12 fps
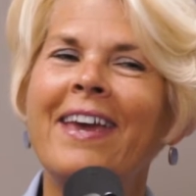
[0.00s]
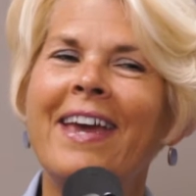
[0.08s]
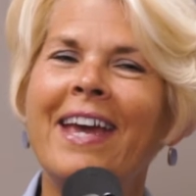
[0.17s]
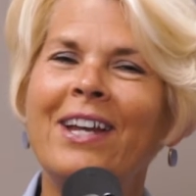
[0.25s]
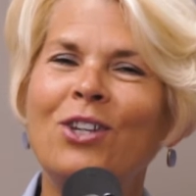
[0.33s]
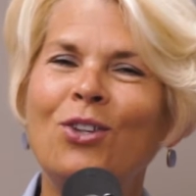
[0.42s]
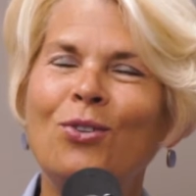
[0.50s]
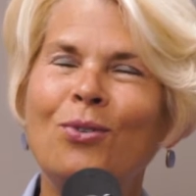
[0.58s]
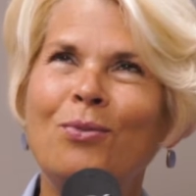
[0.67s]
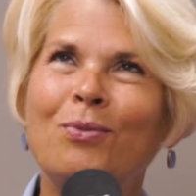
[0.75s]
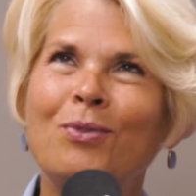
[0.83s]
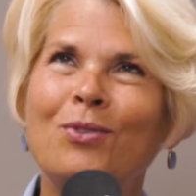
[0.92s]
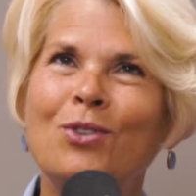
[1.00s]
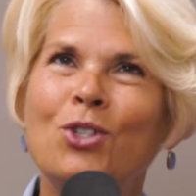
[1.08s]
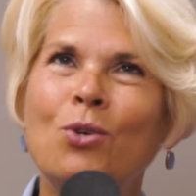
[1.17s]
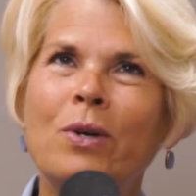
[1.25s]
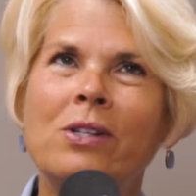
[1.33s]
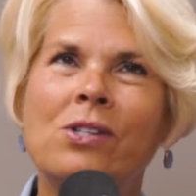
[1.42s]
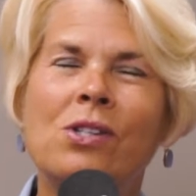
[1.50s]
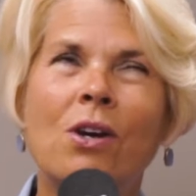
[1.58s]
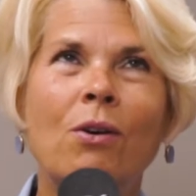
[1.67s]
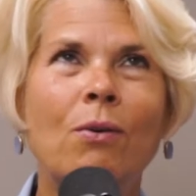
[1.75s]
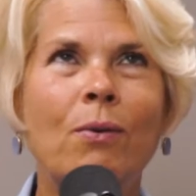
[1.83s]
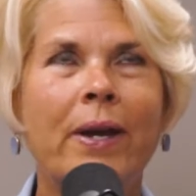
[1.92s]
And you do it
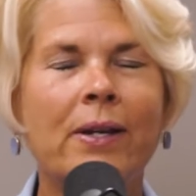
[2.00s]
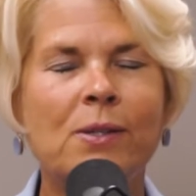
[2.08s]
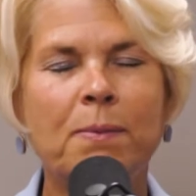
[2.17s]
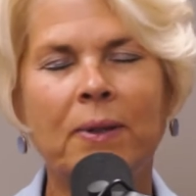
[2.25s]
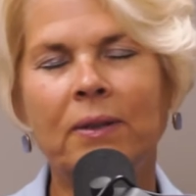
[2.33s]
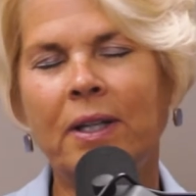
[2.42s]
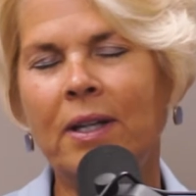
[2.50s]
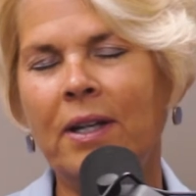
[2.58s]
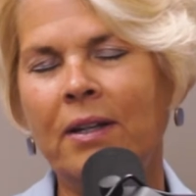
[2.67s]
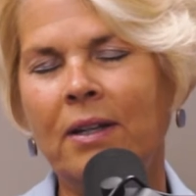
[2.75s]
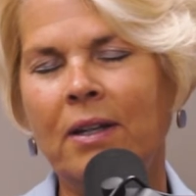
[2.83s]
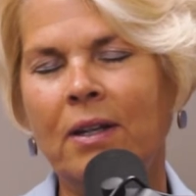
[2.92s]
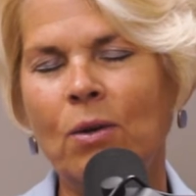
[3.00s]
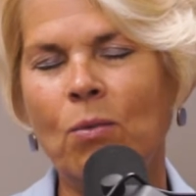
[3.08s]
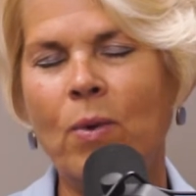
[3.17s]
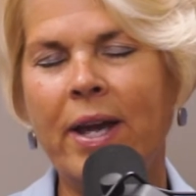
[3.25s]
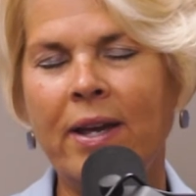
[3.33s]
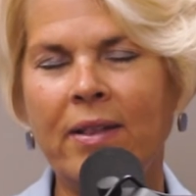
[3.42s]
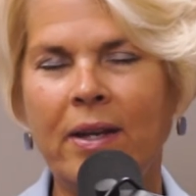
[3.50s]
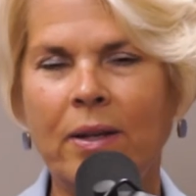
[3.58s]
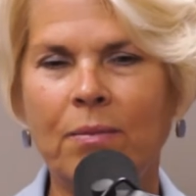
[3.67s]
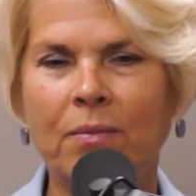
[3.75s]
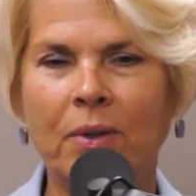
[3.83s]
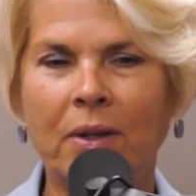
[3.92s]
so expertly and in a way that
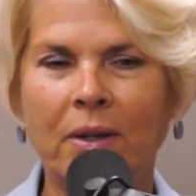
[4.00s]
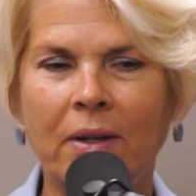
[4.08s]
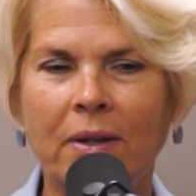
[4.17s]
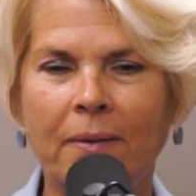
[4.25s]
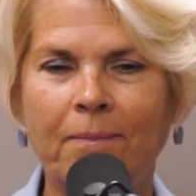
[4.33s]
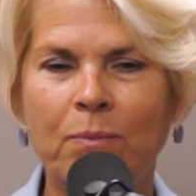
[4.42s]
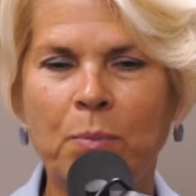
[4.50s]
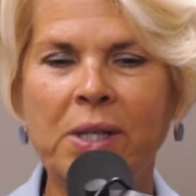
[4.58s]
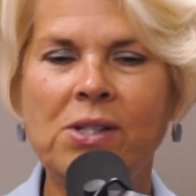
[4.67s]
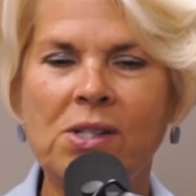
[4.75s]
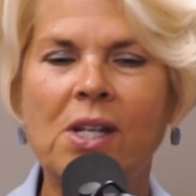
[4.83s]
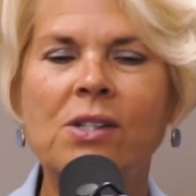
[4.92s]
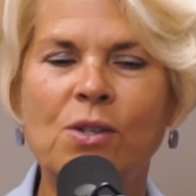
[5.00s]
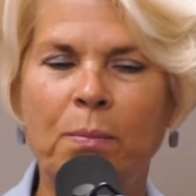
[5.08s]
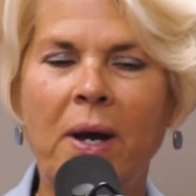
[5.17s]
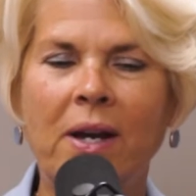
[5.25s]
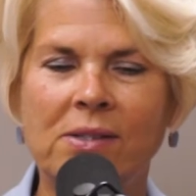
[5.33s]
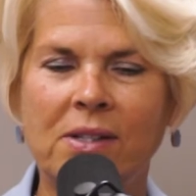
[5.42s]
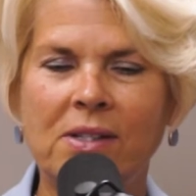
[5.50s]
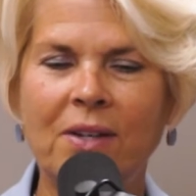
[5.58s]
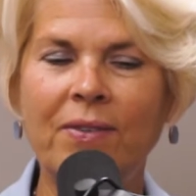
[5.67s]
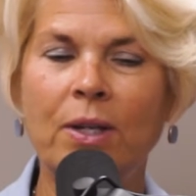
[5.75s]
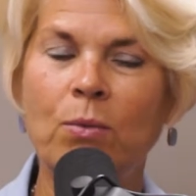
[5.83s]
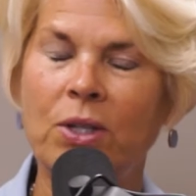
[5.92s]
it brings a sense of
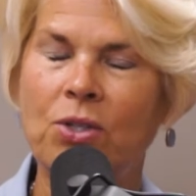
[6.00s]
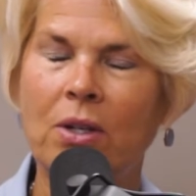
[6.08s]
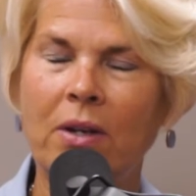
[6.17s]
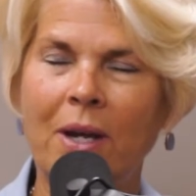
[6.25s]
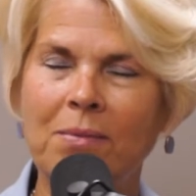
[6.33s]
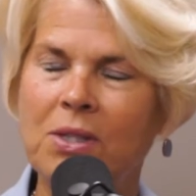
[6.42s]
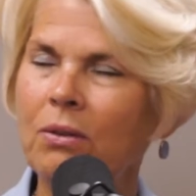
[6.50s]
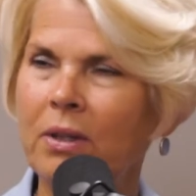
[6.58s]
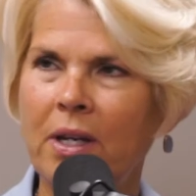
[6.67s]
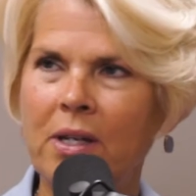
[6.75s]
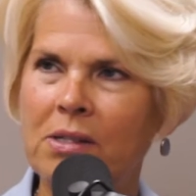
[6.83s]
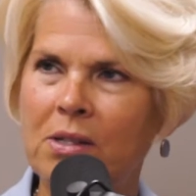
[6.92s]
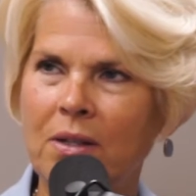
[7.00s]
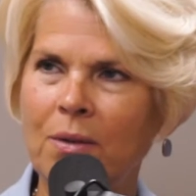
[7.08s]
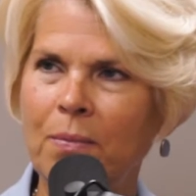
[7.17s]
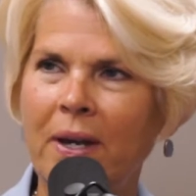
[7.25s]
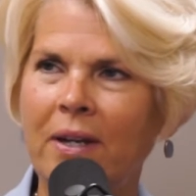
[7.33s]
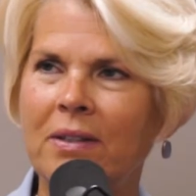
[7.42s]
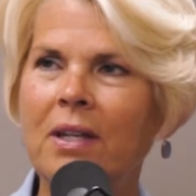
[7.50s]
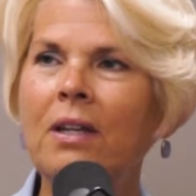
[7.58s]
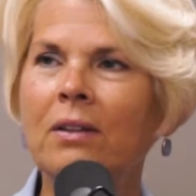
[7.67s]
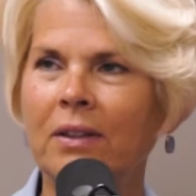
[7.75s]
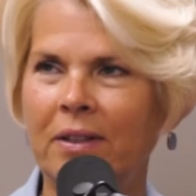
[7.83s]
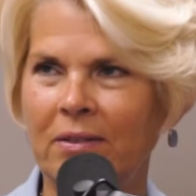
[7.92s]
positivity, which absolutely has to impact
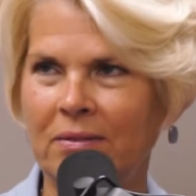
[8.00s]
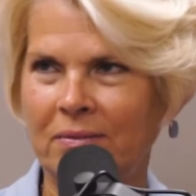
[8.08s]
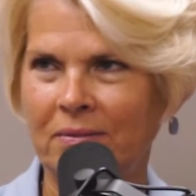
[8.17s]
healing